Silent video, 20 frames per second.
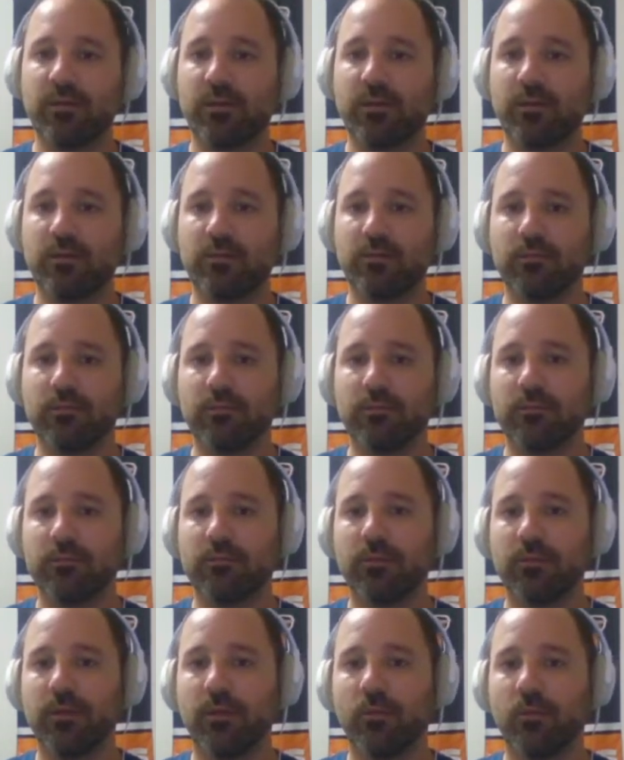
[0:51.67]
And,
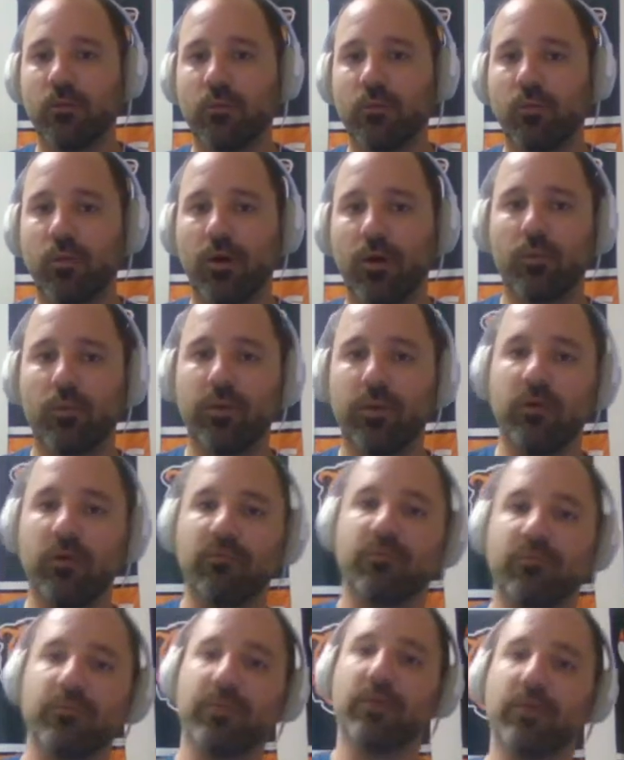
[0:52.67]
where do we
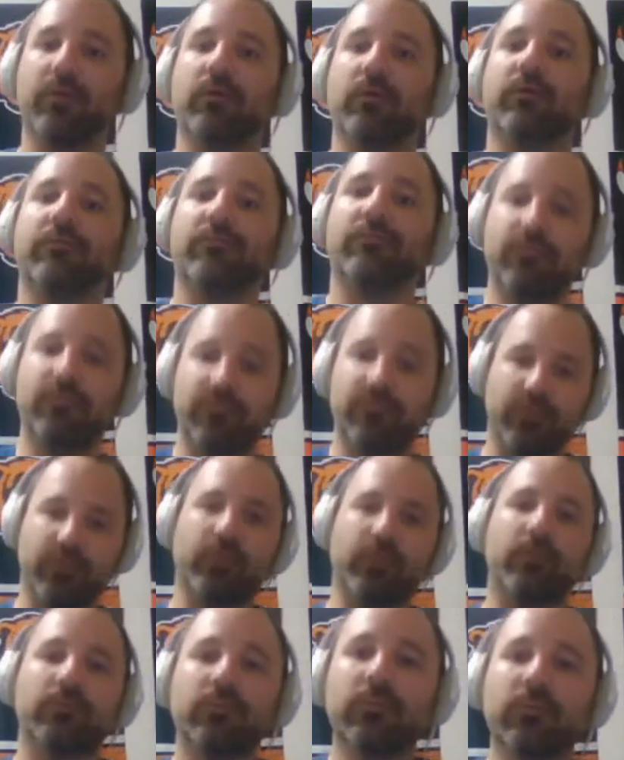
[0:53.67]
go from here if we
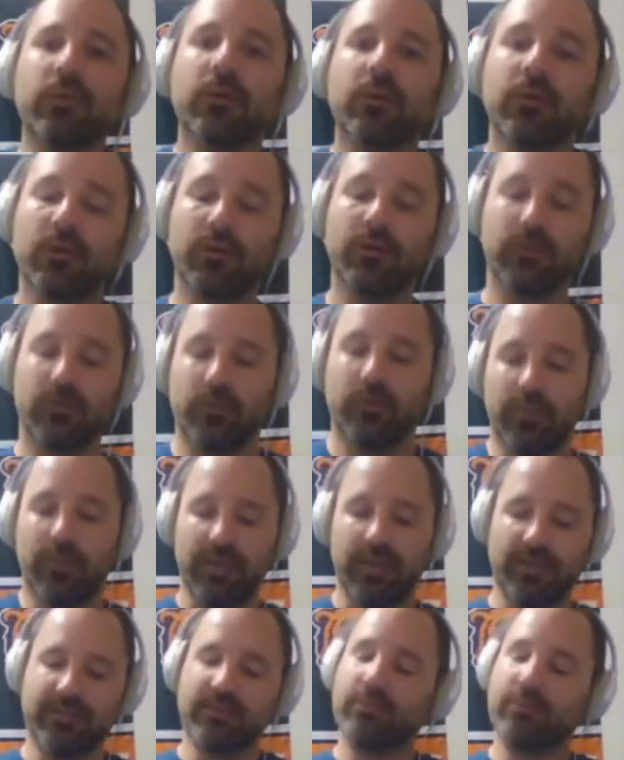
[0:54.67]
don't, make it to the